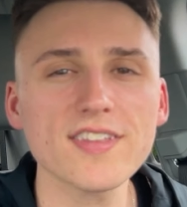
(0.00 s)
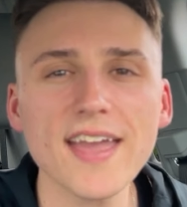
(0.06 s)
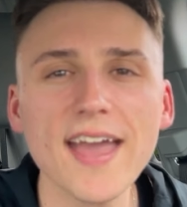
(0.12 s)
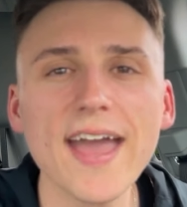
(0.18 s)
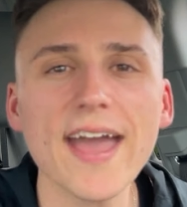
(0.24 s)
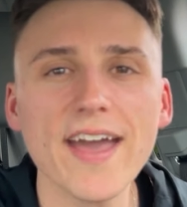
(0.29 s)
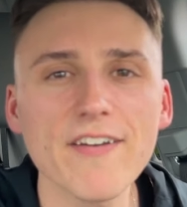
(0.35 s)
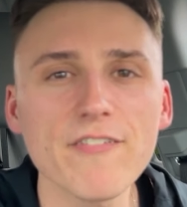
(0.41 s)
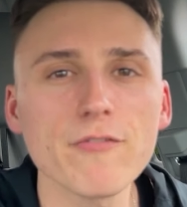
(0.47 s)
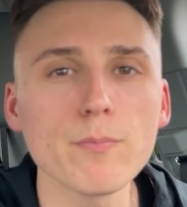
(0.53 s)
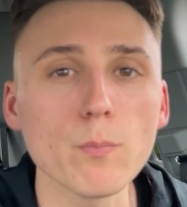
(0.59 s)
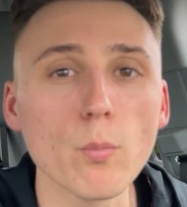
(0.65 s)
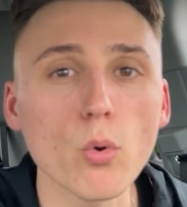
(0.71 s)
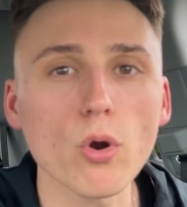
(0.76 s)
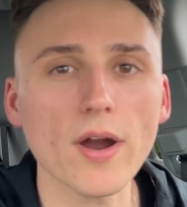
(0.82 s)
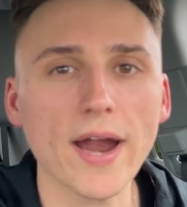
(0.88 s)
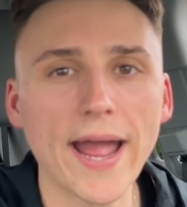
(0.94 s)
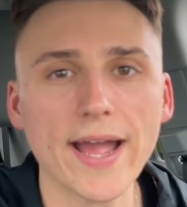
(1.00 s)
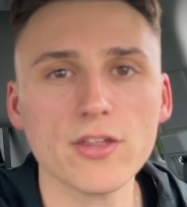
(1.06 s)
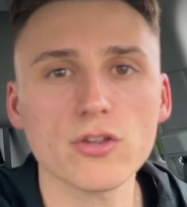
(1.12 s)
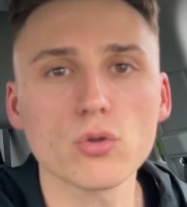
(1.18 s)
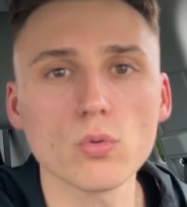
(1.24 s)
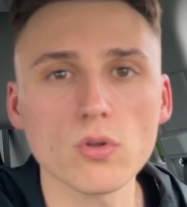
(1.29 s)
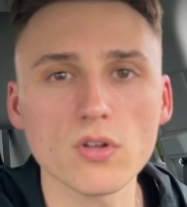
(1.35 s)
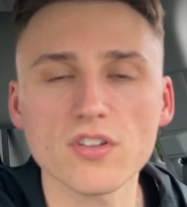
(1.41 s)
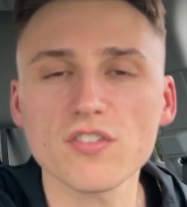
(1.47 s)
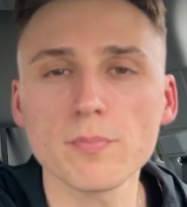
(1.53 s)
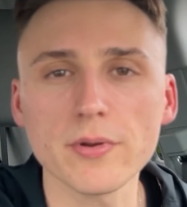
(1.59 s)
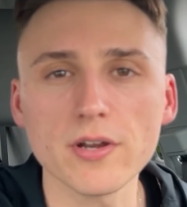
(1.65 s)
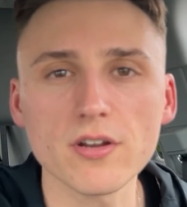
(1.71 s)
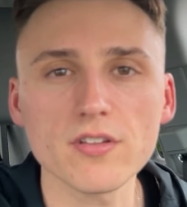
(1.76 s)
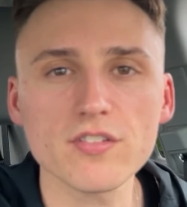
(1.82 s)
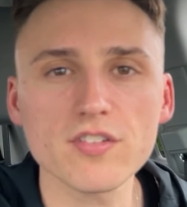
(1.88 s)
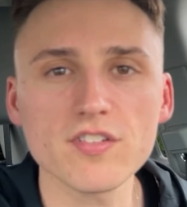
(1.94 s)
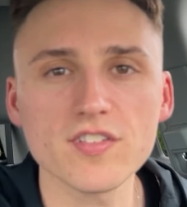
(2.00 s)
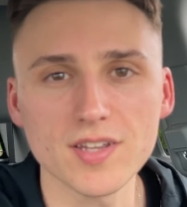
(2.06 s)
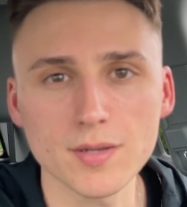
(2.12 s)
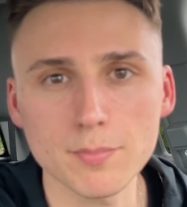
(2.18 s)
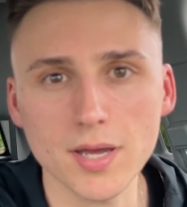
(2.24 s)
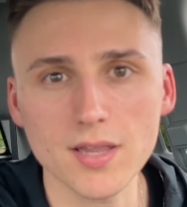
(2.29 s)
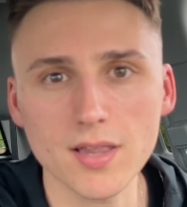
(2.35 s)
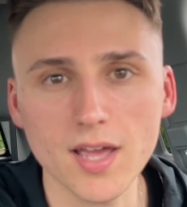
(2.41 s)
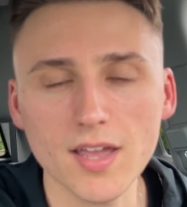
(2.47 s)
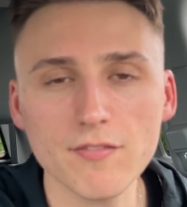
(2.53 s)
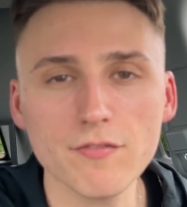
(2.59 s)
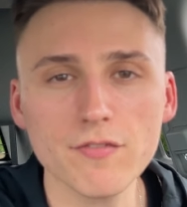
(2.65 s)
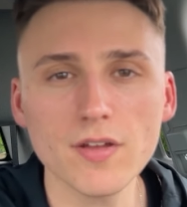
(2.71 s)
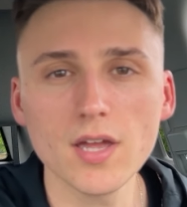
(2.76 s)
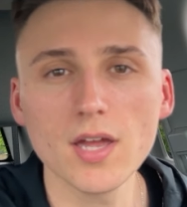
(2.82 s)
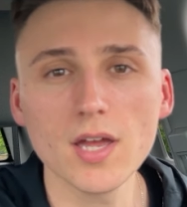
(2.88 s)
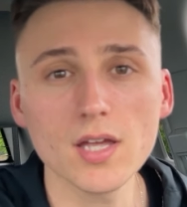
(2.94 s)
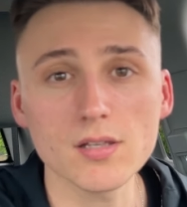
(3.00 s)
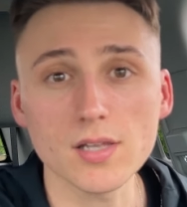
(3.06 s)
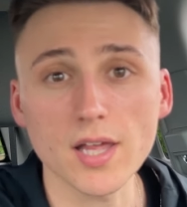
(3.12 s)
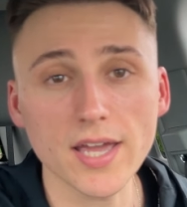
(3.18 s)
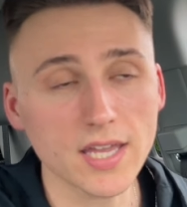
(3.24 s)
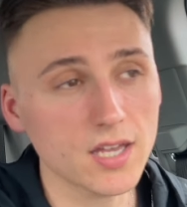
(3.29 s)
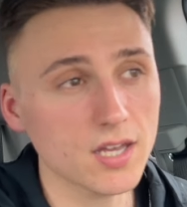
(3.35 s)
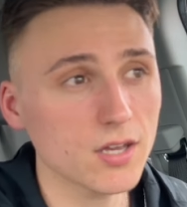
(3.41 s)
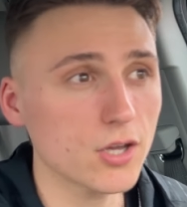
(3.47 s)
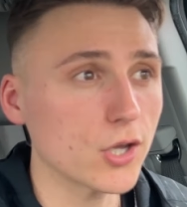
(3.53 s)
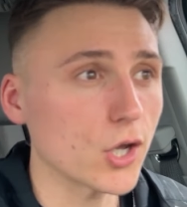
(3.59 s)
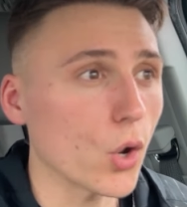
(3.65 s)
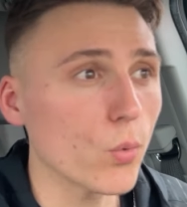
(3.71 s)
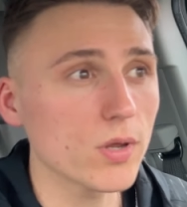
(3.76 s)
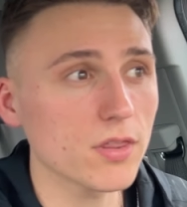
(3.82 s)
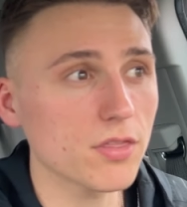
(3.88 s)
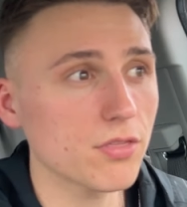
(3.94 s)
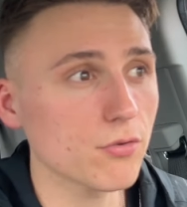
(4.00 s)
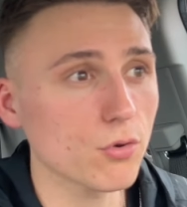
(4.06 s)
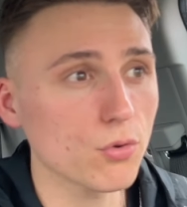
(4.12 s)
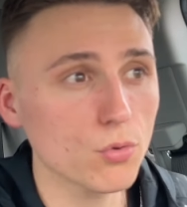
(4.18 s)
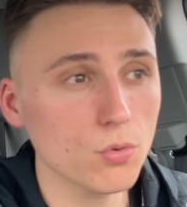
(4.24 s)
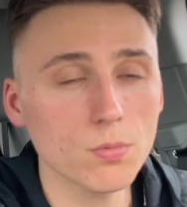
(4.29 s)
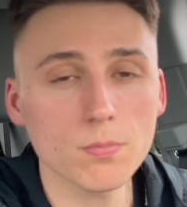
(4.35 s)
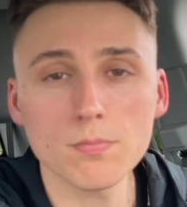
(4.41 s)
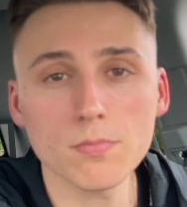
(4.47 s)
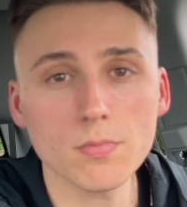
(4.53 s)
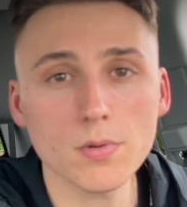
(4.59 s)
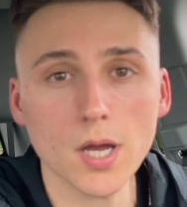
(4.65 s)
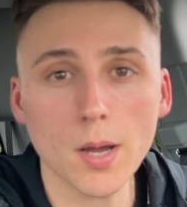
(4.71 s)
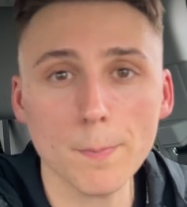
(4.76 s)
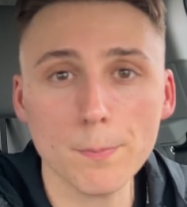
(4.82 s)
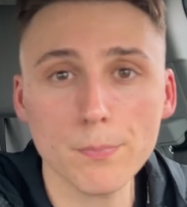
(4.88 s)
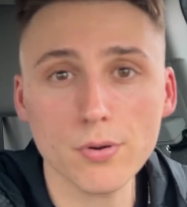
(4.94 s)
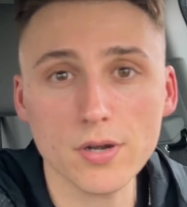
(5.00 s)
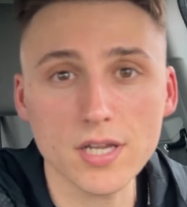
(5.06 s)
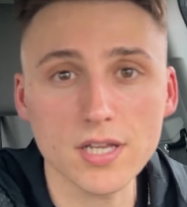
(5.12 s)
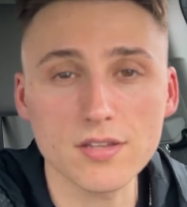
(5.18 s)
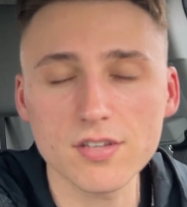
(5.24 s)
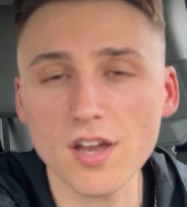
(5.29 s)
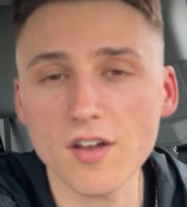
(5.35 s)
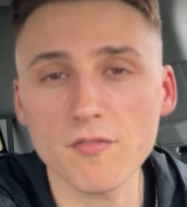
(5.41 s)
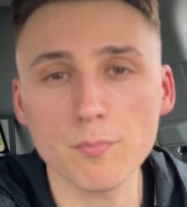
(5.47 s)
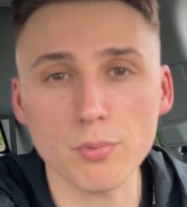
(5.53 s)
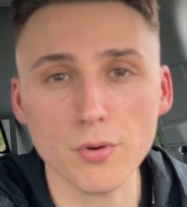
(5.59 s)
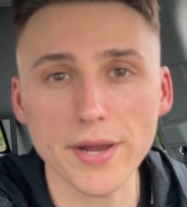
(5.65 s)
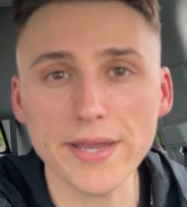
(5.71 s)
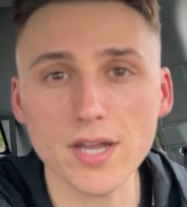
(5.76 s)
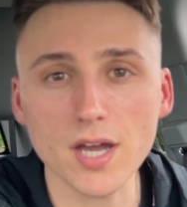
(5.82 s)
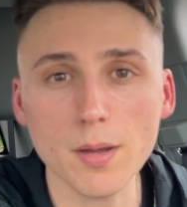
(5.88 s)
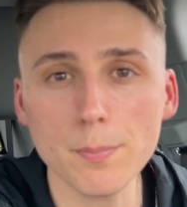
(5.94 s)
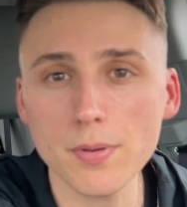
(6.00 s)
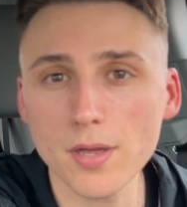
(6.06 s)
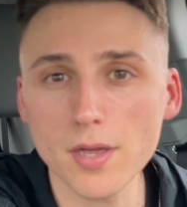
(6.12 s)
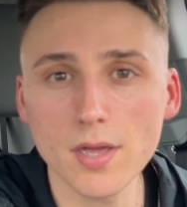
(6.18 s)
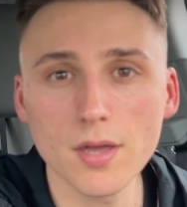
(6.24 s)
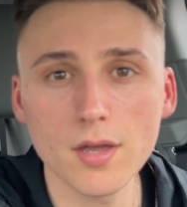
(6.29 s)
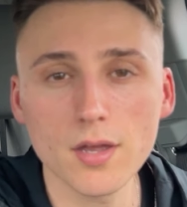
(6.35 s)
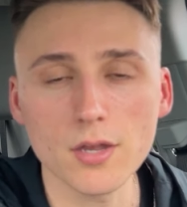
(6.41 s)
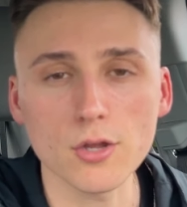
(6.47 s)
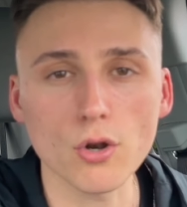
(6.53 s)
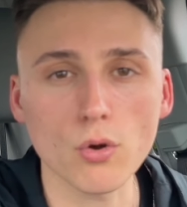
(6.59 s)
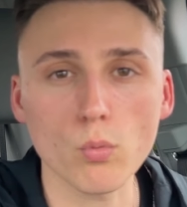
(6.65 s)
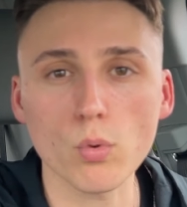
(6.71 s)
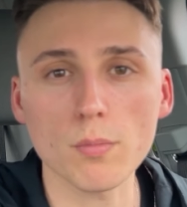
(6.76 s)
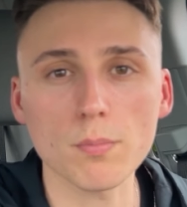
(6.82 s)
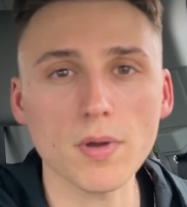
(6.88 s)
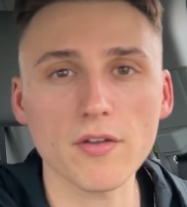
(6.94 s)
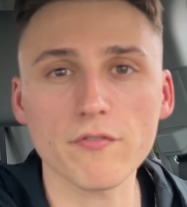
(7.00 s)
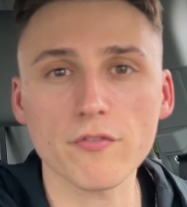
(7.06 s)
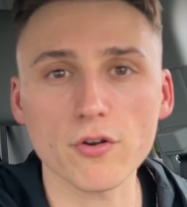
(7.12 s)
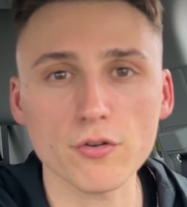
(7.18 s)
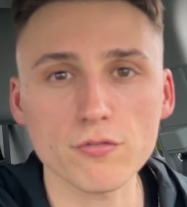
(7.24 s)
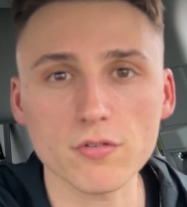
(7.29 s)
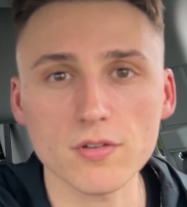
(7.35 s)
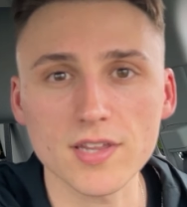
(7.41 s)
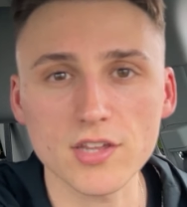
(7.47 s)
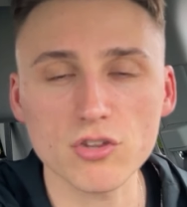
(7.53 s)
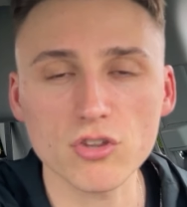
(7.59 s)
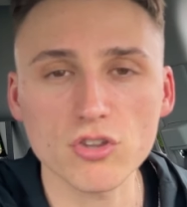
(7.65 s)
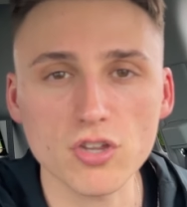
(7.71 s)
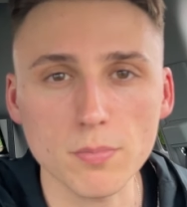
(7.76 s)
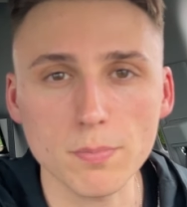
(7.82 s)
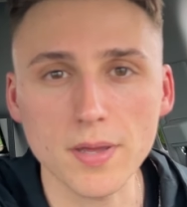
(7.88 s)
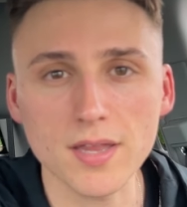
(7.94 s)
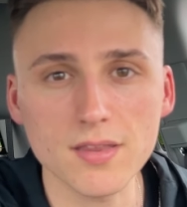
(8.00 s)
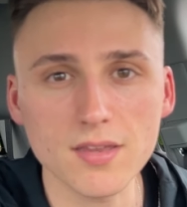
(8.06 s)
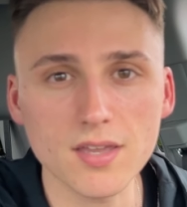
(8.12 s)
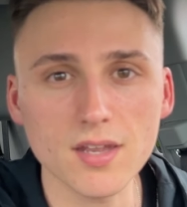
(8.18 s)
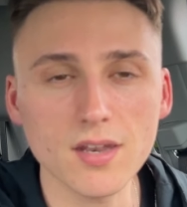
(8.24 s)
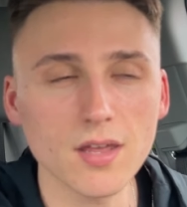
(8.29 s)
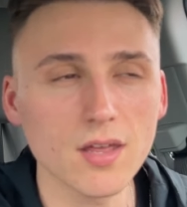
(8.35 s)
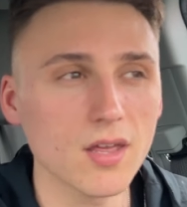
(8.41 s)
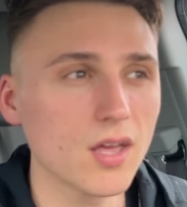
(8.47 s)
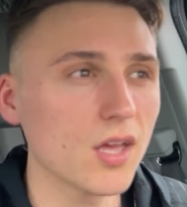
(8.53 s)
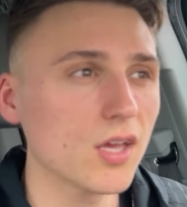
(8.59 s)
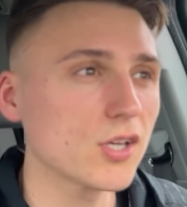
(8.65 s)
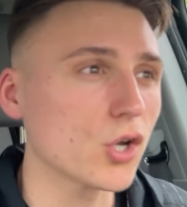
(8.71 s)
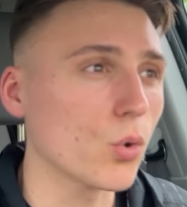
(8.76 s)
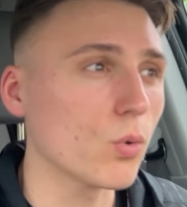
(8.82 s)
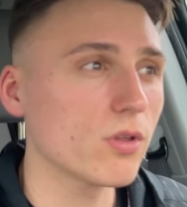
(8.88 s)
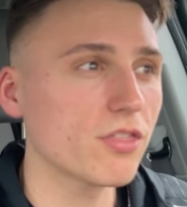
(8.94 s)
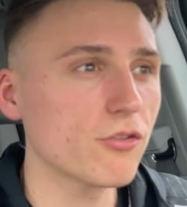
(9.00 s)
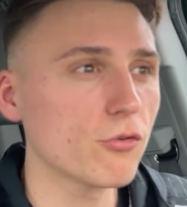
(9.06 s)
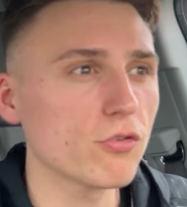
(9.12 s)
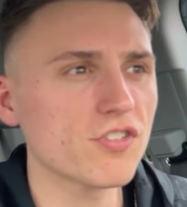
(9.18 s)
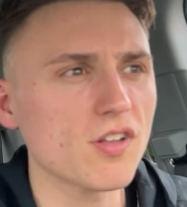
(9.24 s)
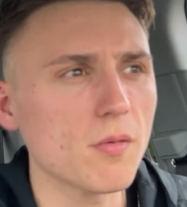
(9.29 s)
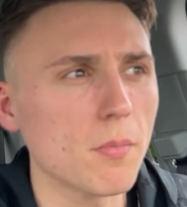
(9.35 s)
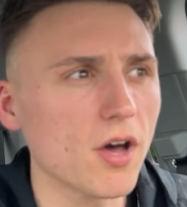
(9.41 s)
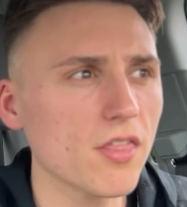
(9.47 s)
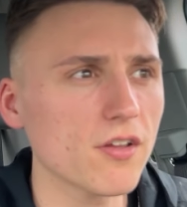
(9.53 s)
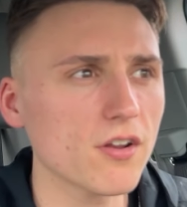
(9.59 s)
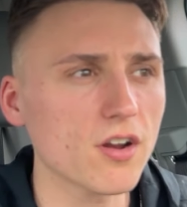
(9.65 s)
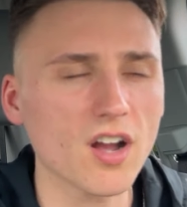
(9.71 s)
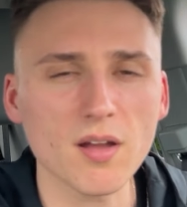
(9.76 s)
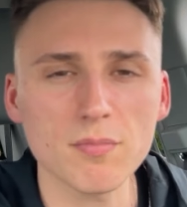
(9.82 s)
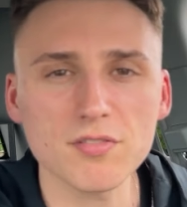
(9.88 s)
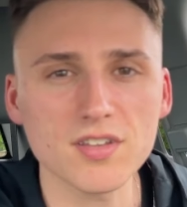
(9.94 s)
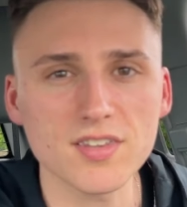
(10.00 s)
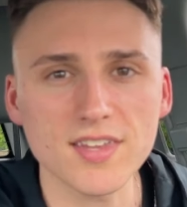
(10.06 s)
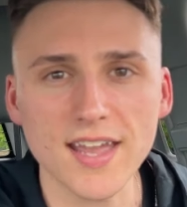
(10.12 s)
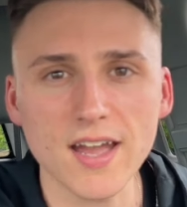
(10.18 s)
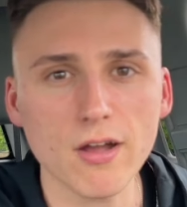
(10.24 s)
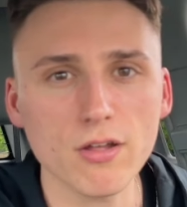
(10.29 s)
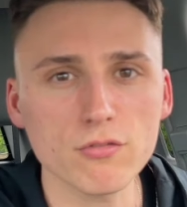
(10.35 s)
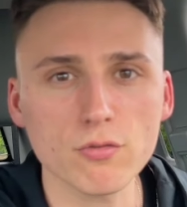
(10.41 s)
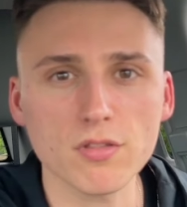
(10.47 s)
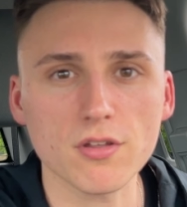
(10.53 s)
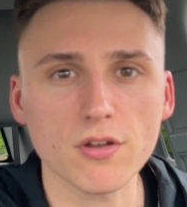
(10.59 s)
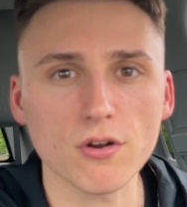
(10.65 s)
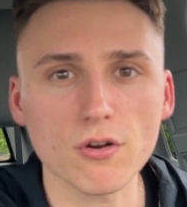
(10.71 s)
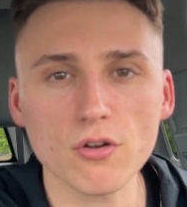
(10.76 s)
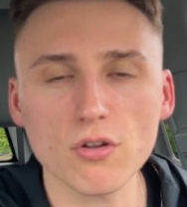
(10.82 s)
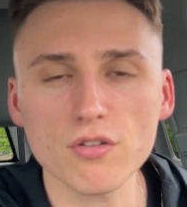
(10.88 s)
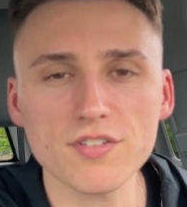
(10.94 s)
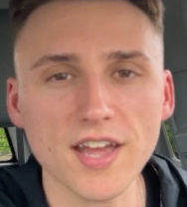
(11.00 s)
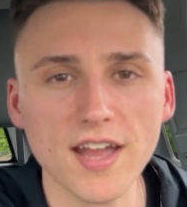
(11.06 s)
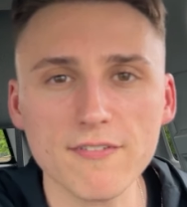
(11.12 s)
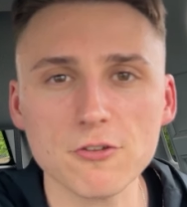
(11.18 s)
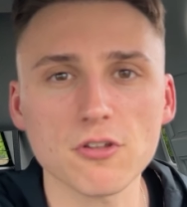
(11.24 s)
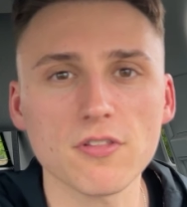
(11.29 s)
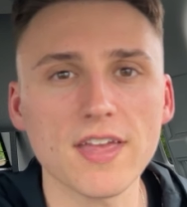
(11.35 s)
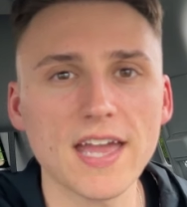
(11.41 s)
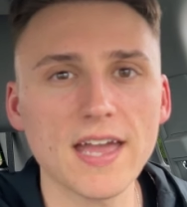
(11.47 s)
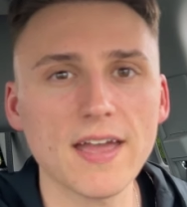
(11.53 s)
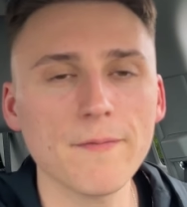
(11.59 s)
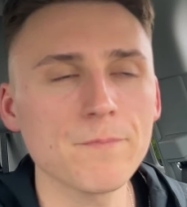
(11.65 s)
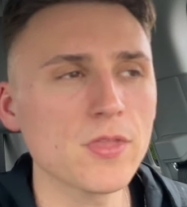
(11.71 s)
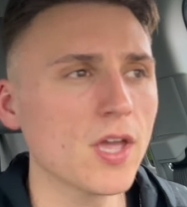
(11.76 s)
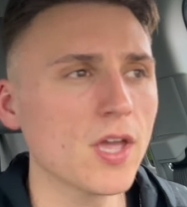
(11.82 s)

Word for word: to have more actual experiences in my life, like going through a pretty tough breakup, when my first relationship ended, going through some other ups and downs with girls after that,